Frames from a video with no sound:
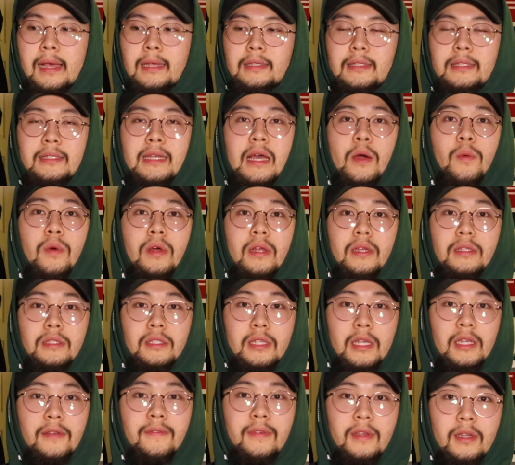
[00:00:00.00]
It's just I want to
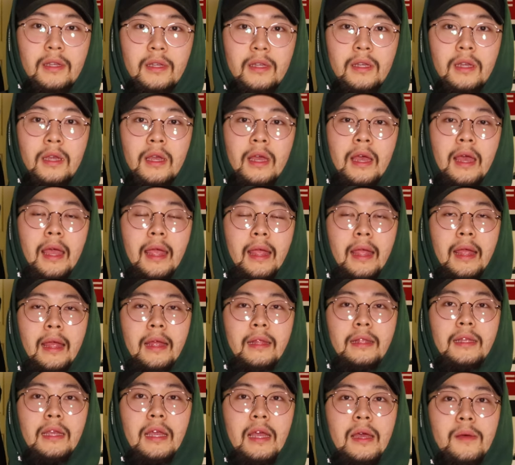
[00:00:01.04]
achieve it.
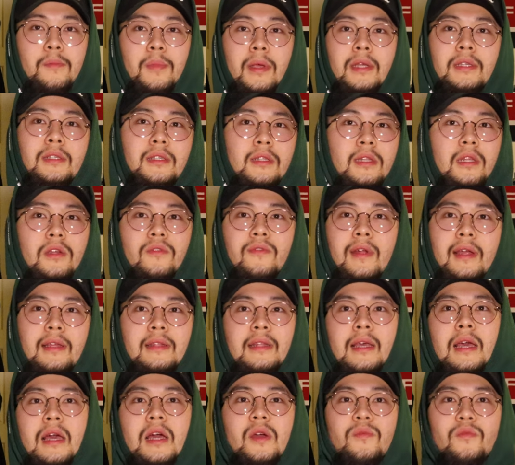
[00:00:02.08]
And yeah, basically
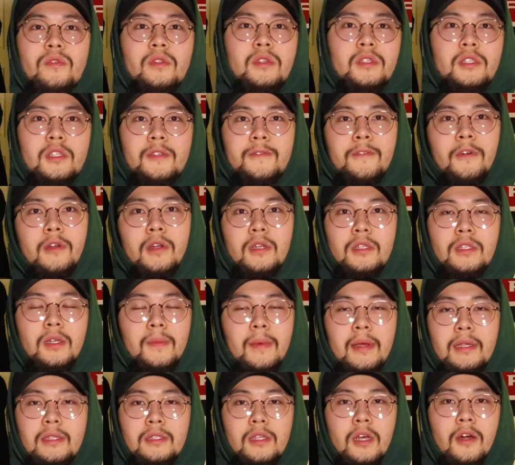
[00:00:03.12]
right now I'm really just focused
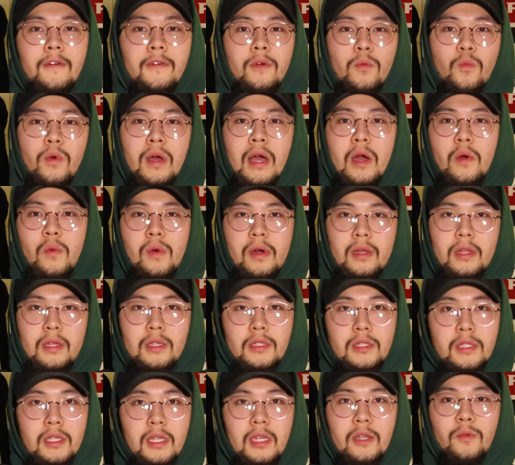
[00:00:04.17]
on myself and what I want
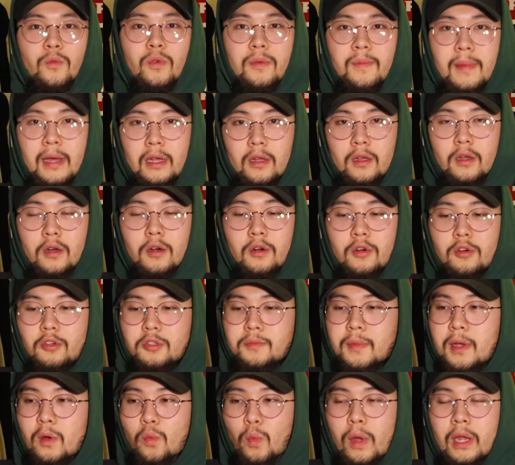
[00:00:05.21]
to achieve with my
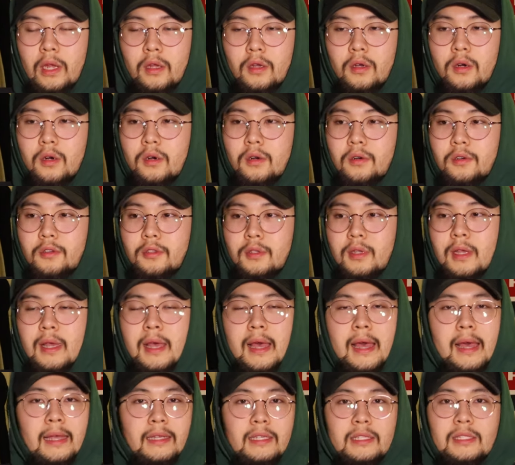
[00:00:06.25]
goals, my weight goals,
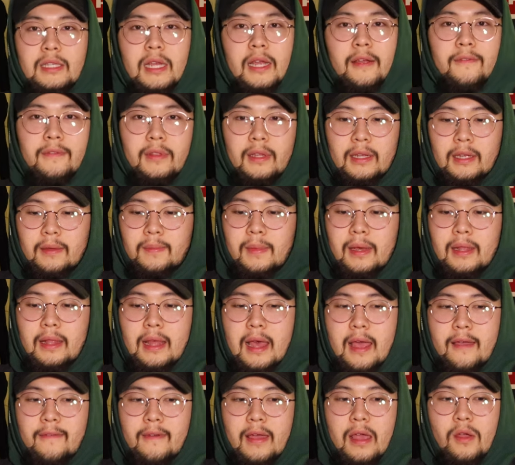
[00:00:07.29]
just everything in my
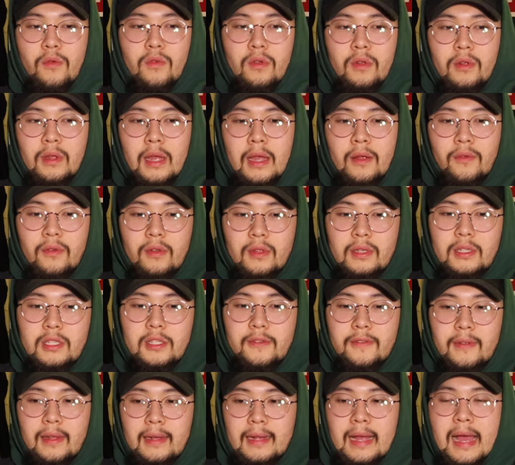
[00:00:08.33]
life. I really
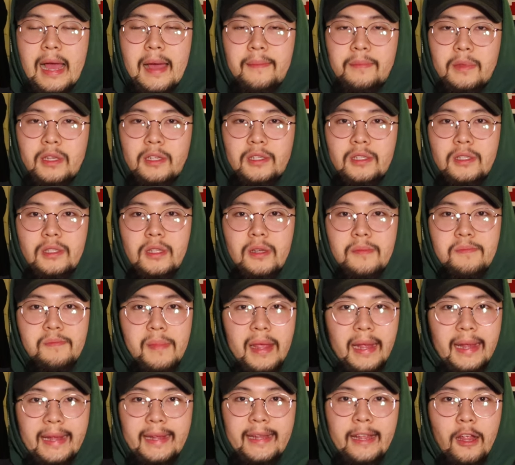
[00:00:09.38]
just feel like I'm just the
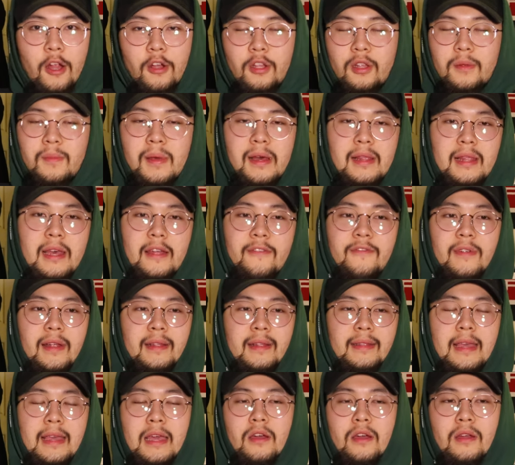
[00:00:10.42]
main character in my life
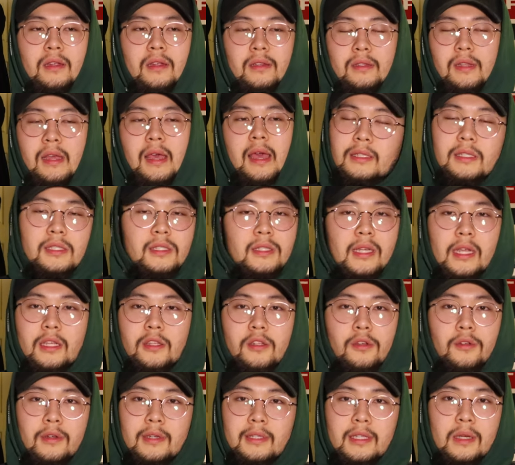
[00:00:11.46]
right now. And just stay
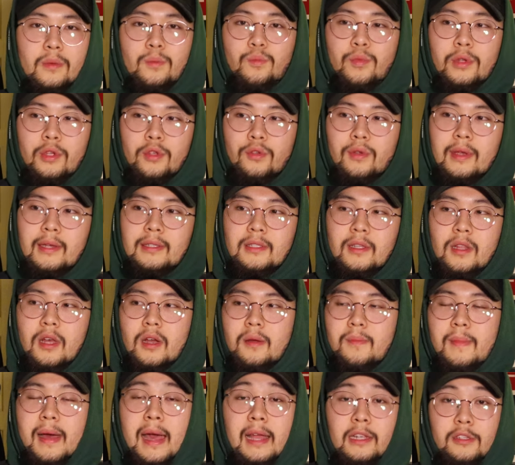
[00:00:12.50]
tuned, because I'm bringing you guys
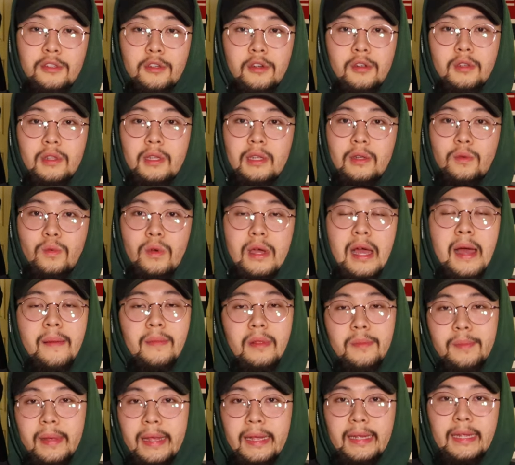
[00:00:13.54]
along my journey where
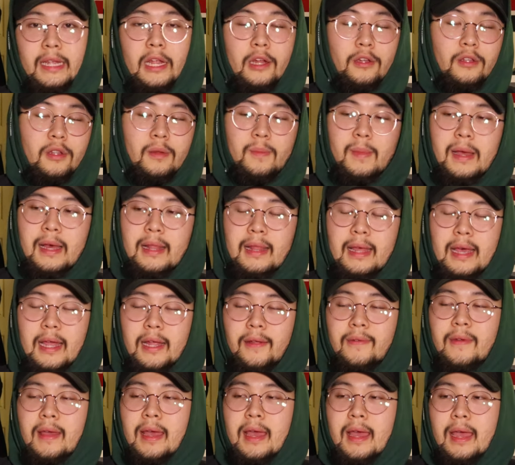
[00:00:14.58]
I'm the main character in my
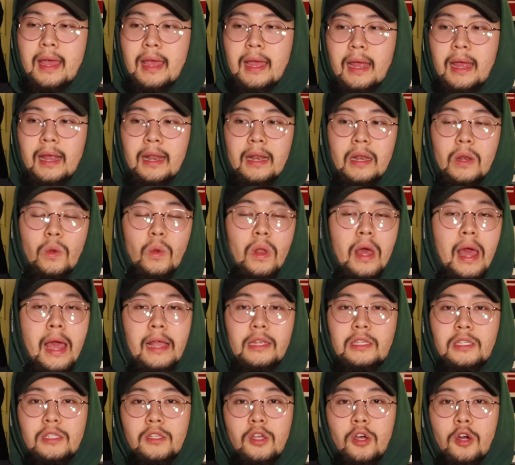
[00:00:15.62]
life. And
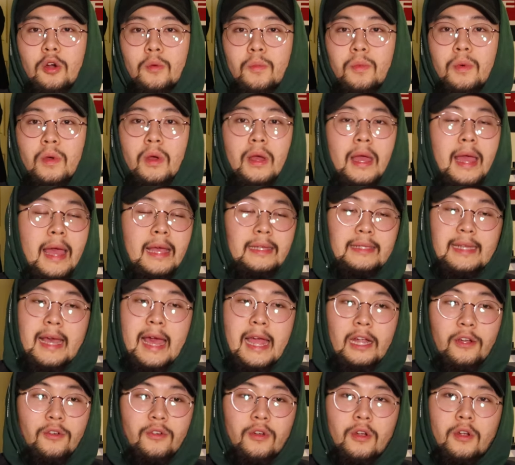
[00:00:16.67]
I just hope as
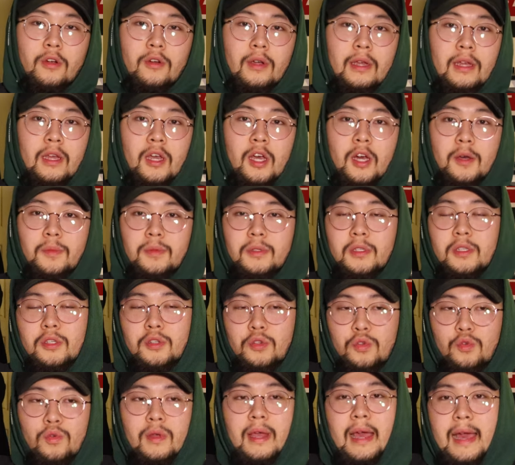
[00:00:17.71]
I grow, it
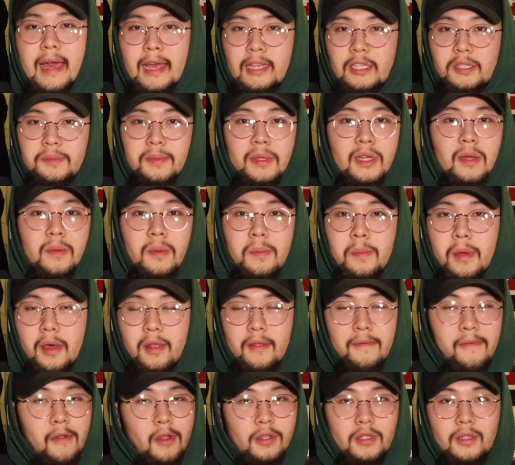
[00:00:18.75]
helps you guys become a
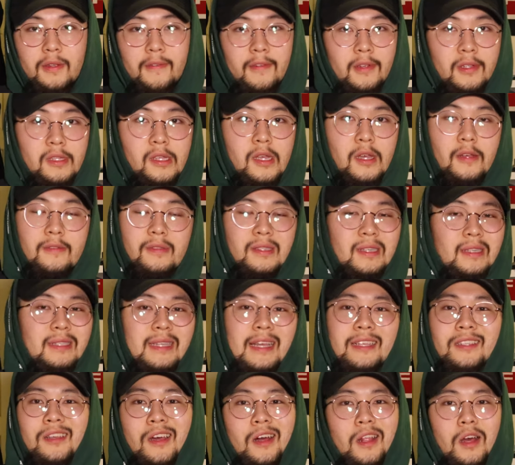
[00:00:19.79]
better version of yourselves, because
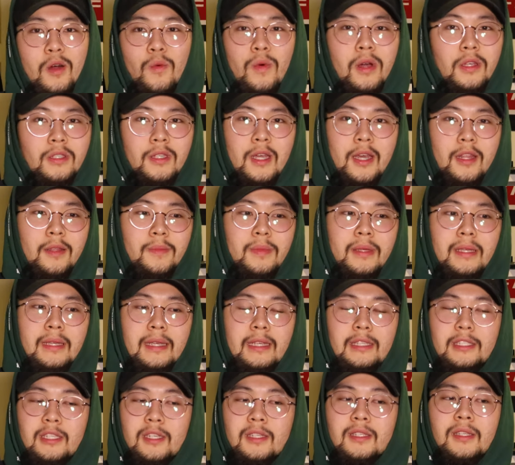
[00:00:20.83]
that's all I want y'all to
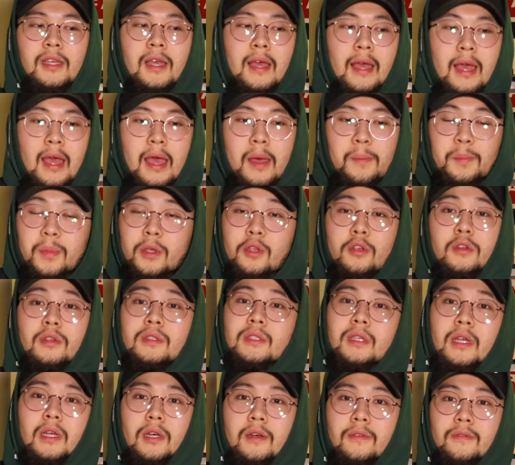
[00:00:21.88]
be, is just be
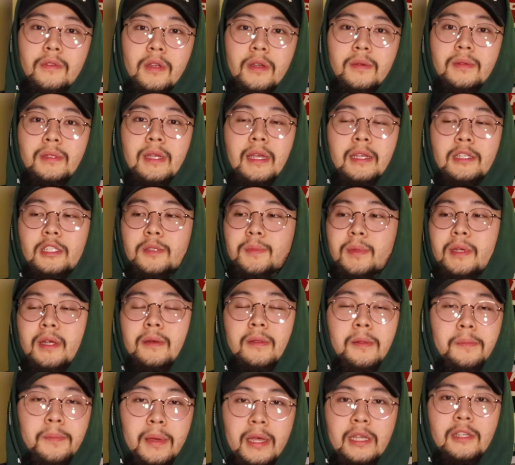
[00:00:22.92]
yourselves. You know what I'm saying? Just
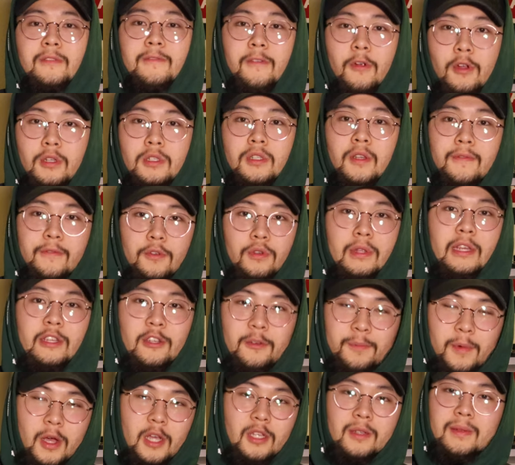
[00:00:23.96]
become the best version of you
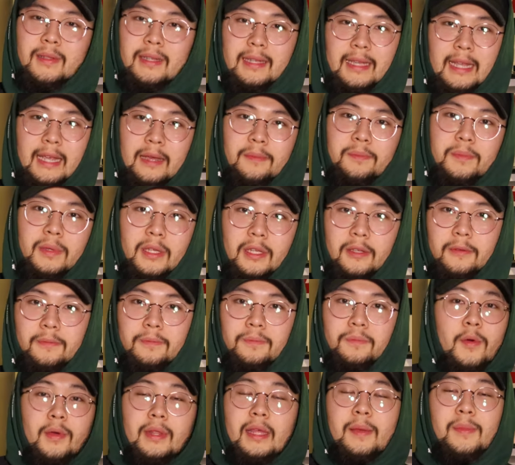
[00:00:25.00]
that you possibly can be.
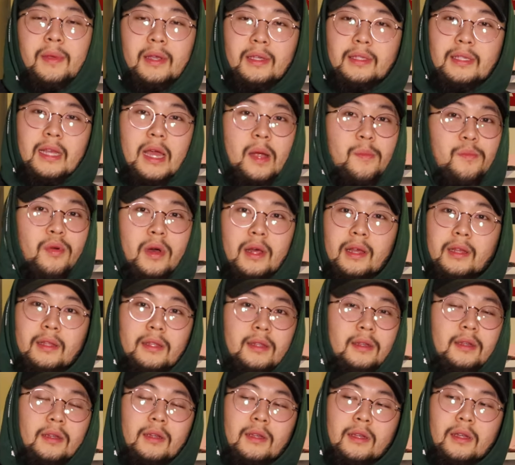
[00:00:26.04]
But with that being said, I
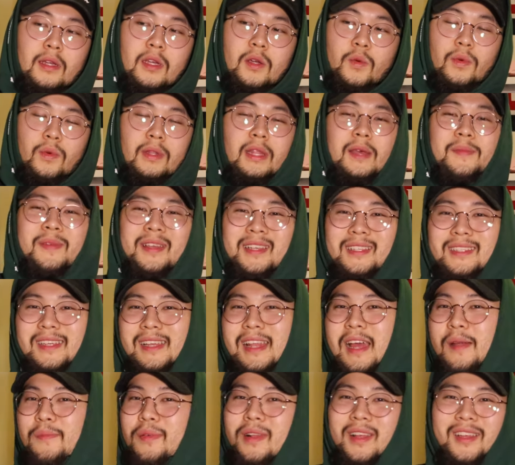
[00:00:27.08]
probably
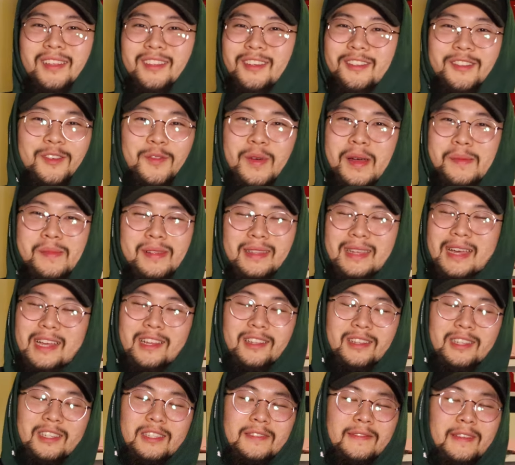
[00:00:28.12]
don't know what I'm going to
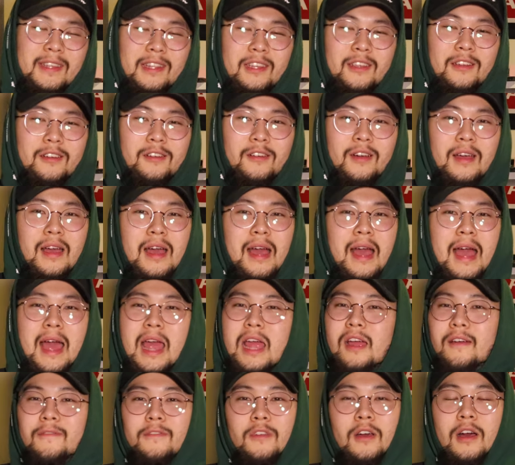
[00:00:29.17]
title this video.
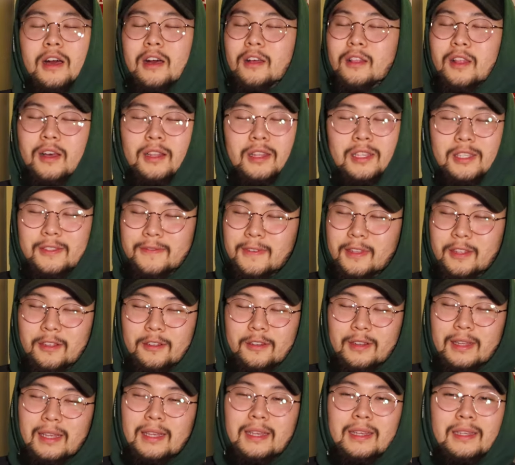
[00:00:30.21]
I don't know how long this
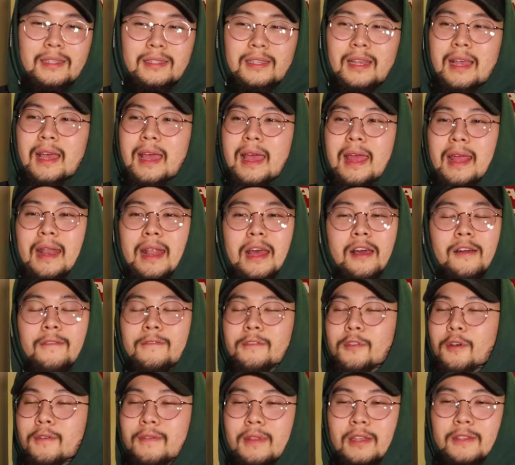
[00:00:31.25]
video is, and I
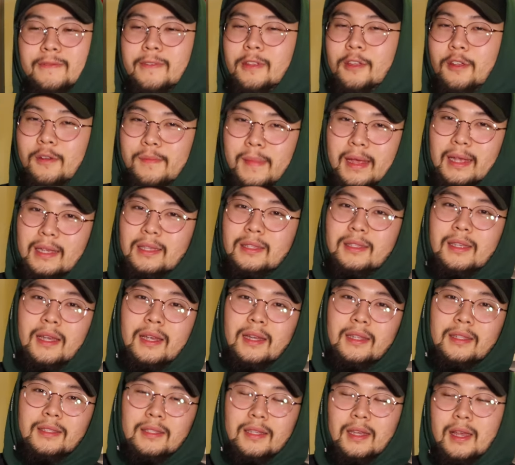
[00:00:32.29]
don't know if this video makes
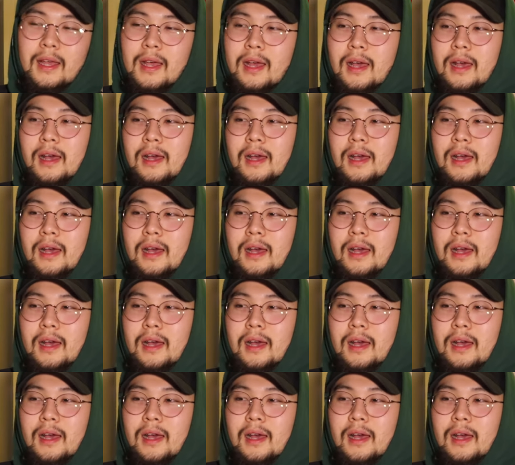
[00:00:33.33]
sense.